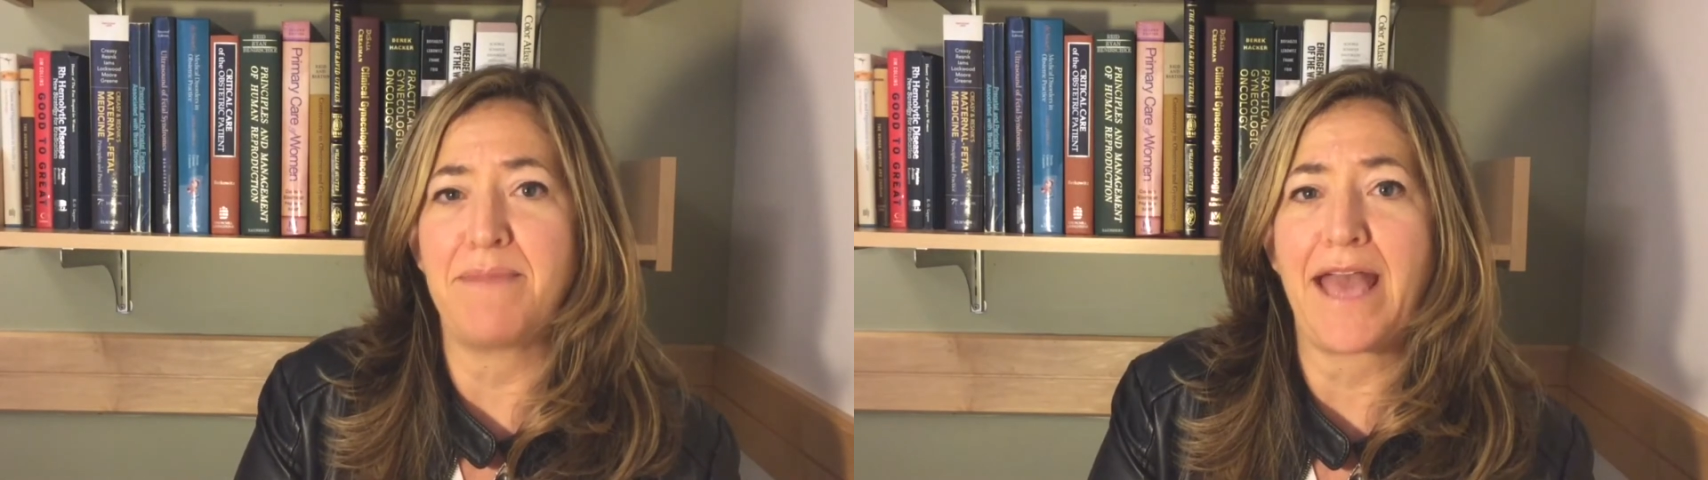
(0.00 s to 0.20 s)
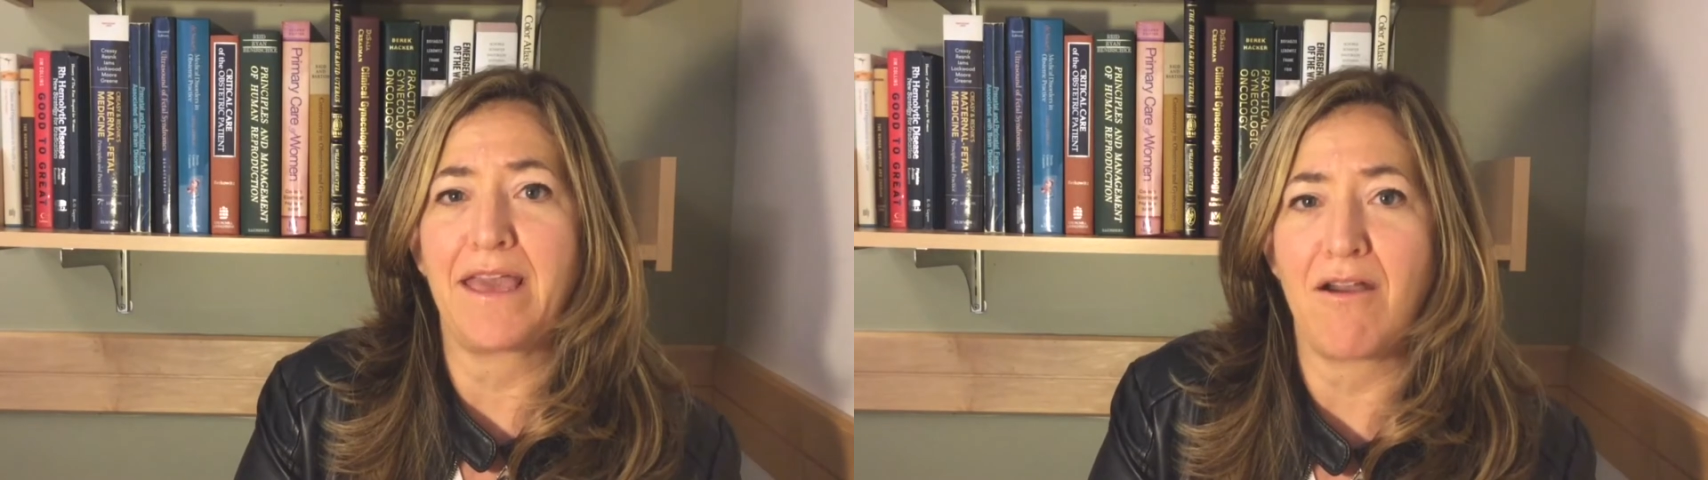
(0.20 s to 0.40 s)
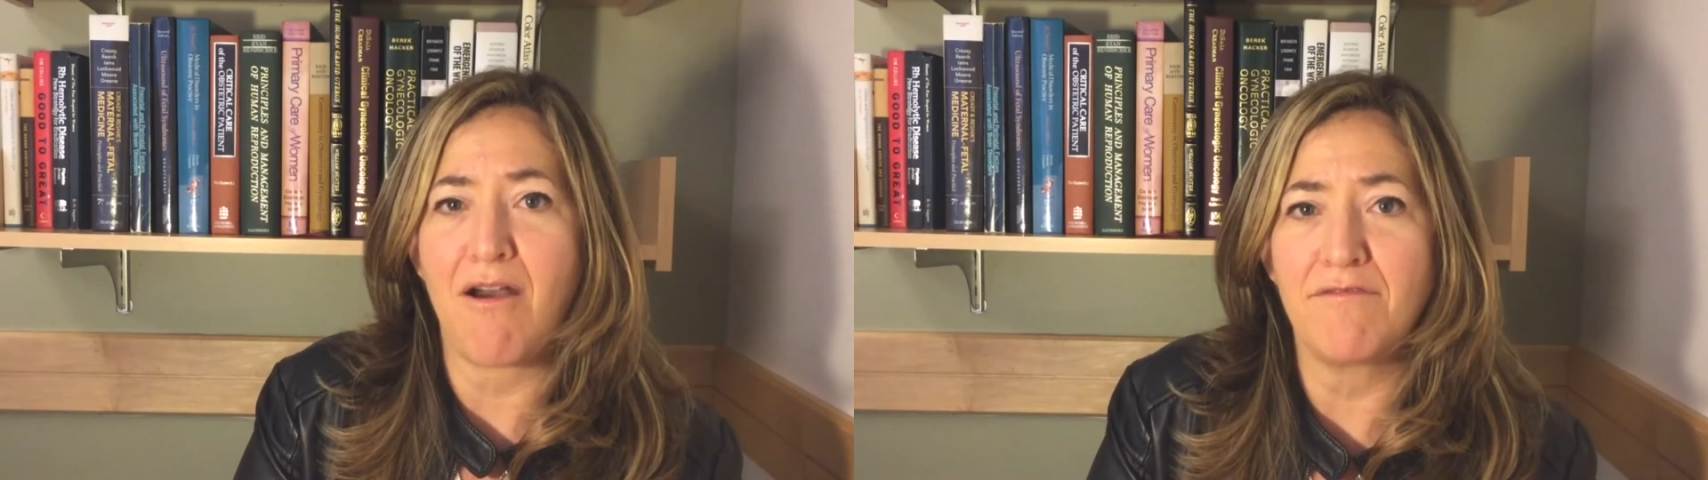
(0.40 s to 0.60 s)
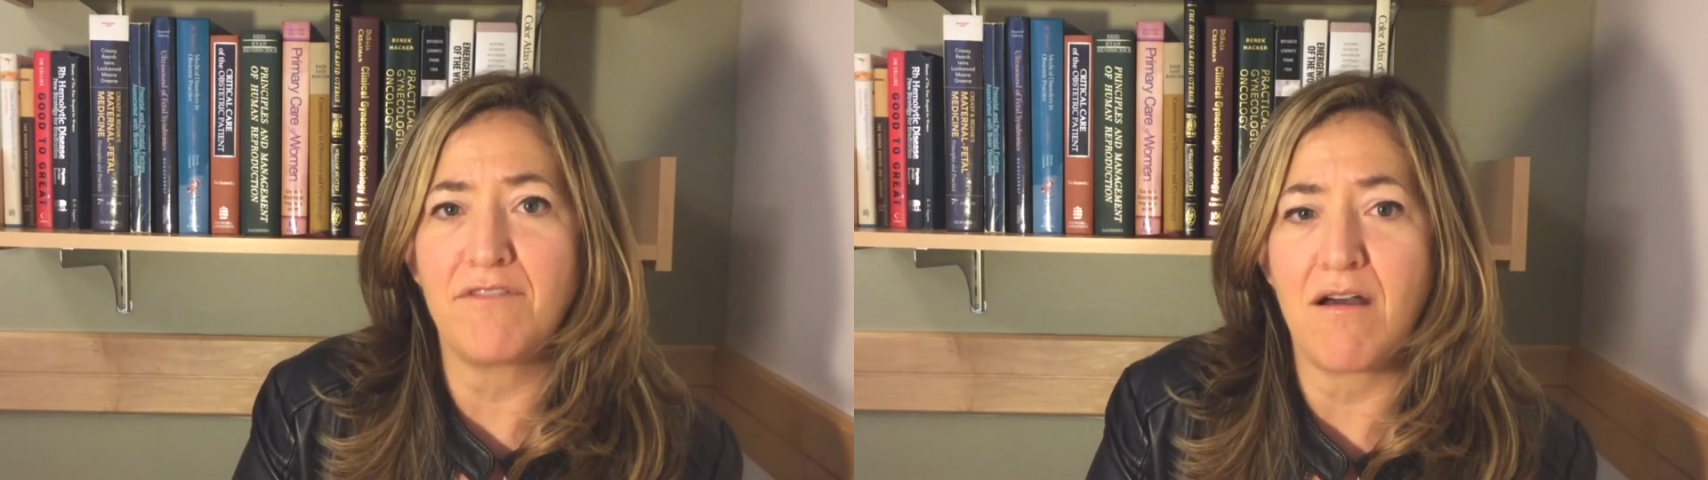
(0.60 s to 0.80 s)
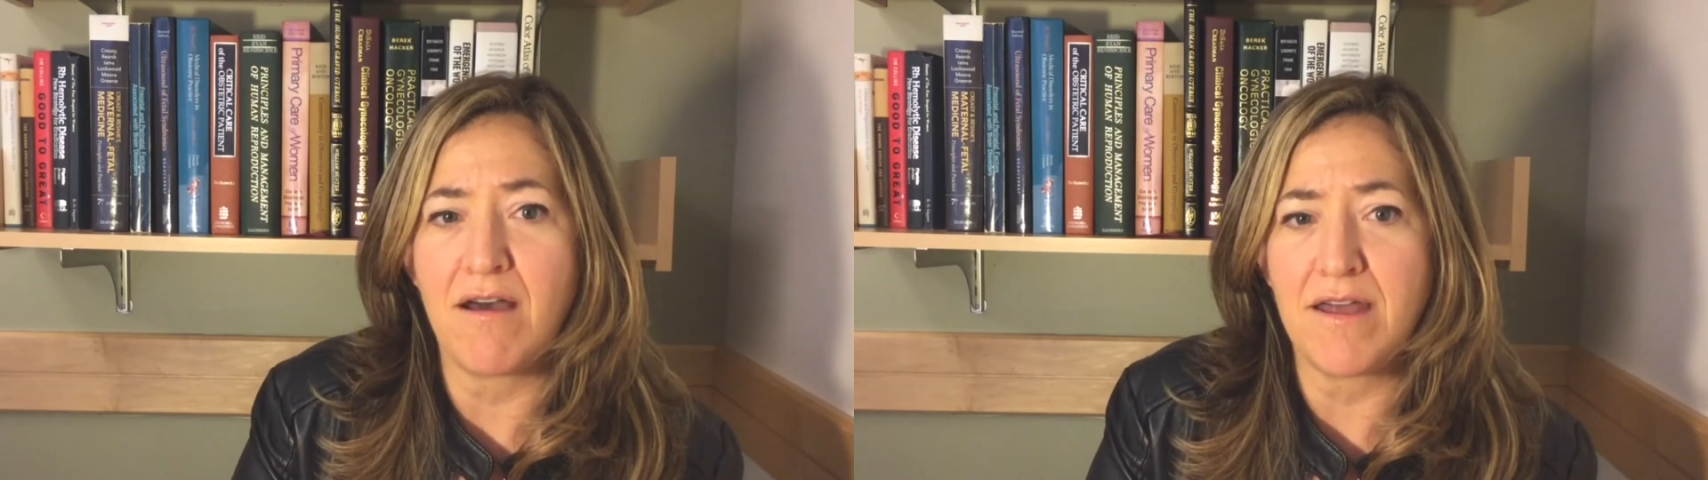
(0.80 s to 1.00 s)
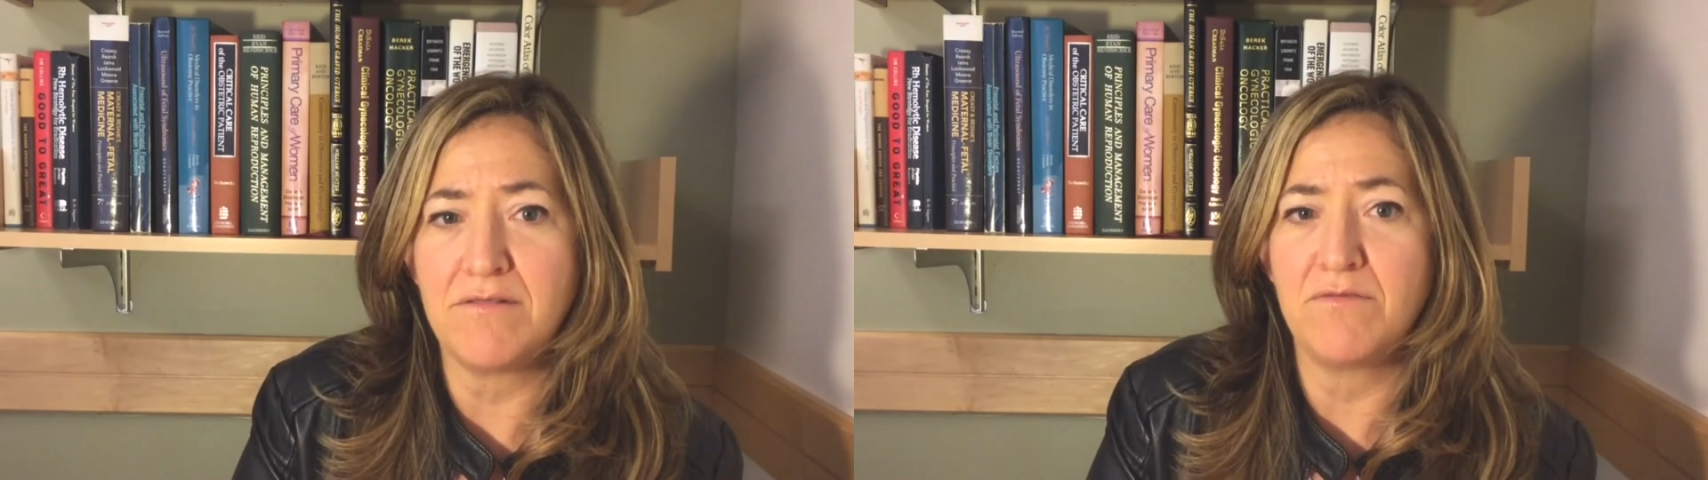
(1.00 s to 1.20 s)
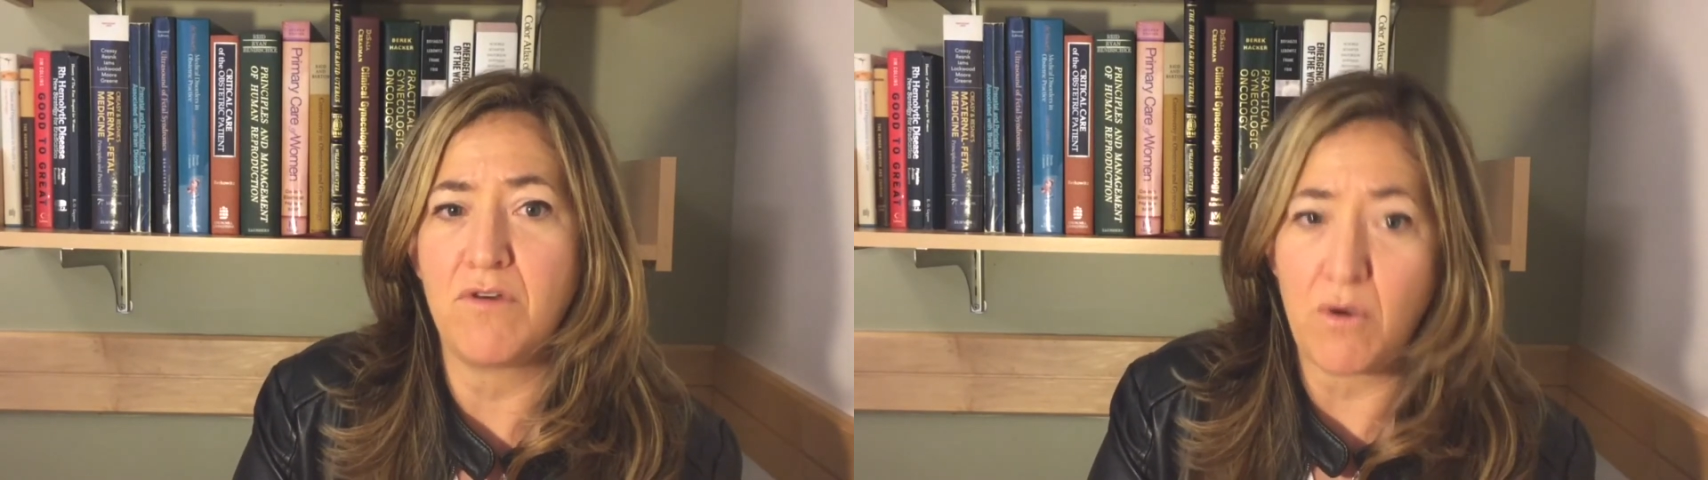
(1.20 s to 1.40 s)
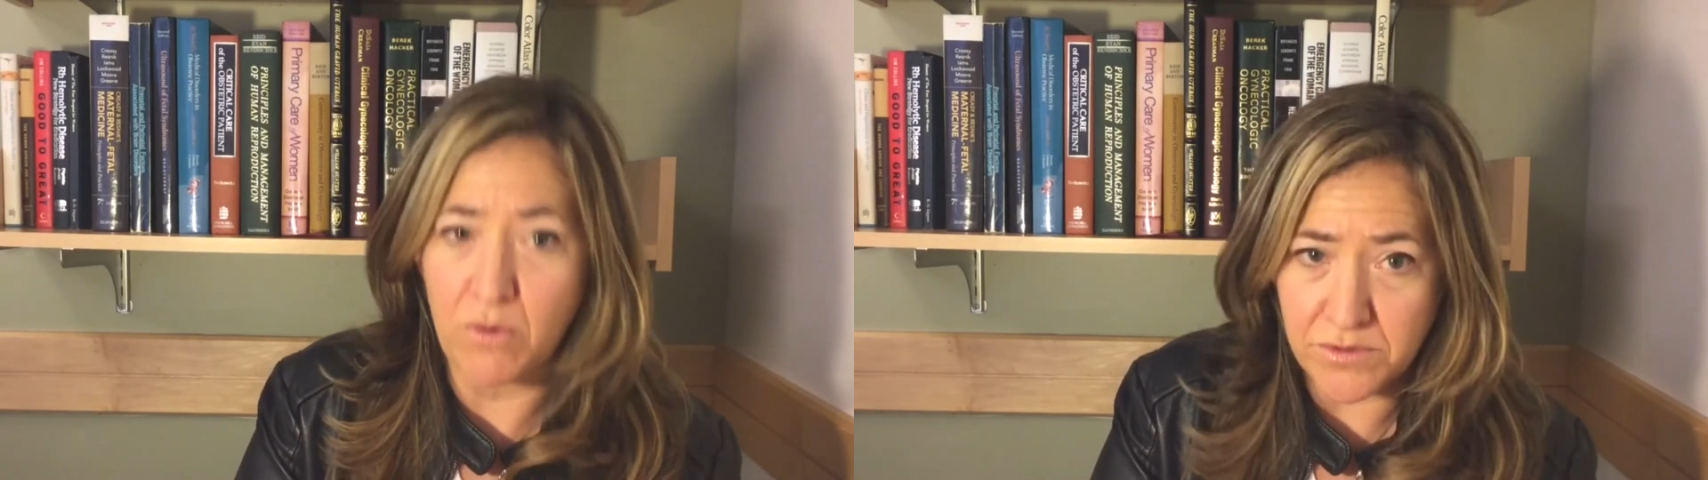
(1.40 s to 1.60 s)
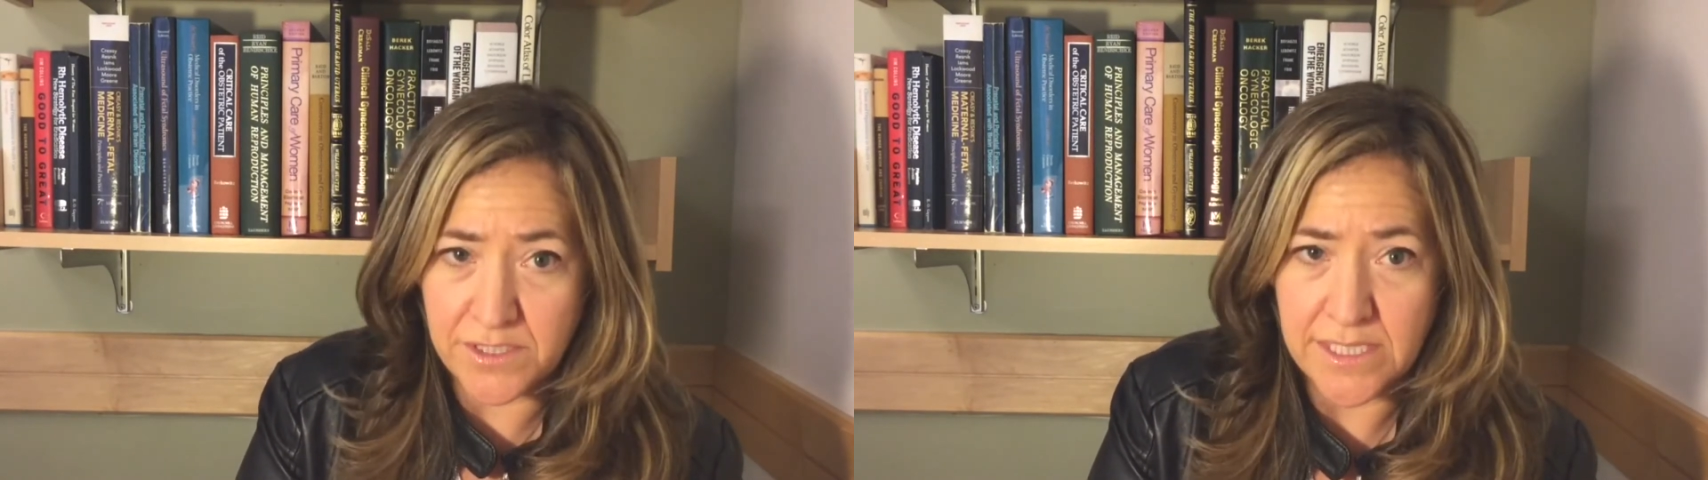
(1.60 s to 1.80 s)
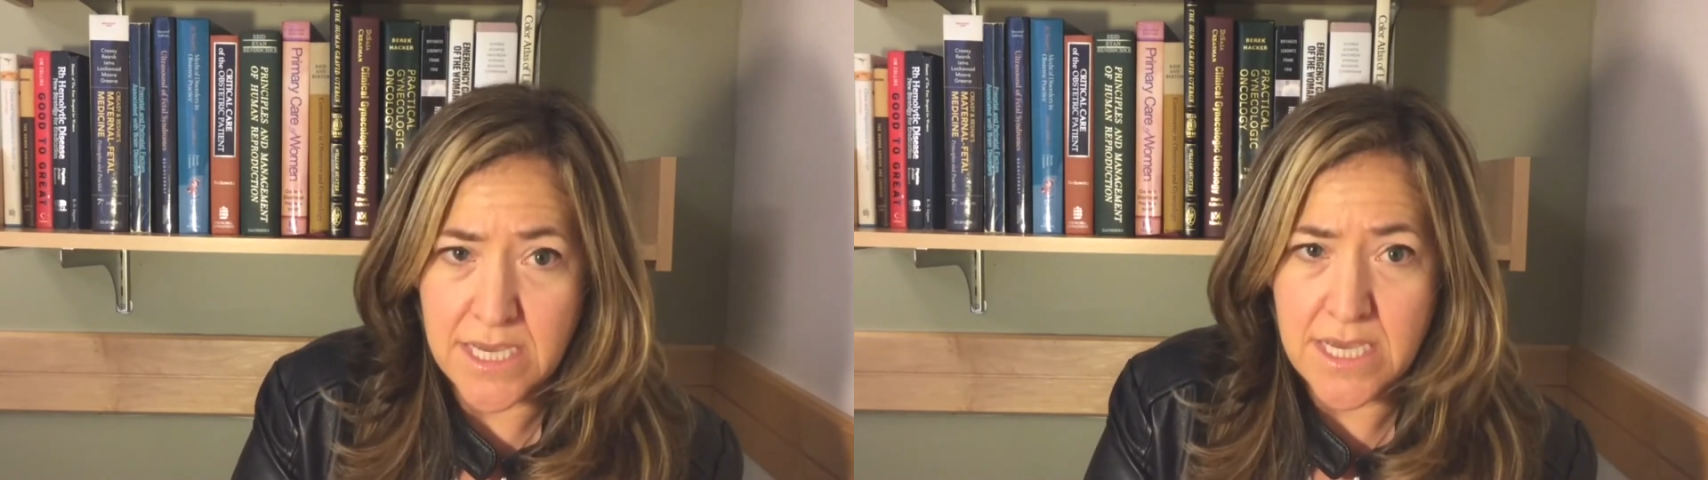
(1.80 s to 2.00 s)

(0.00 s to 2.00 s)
backing off on those.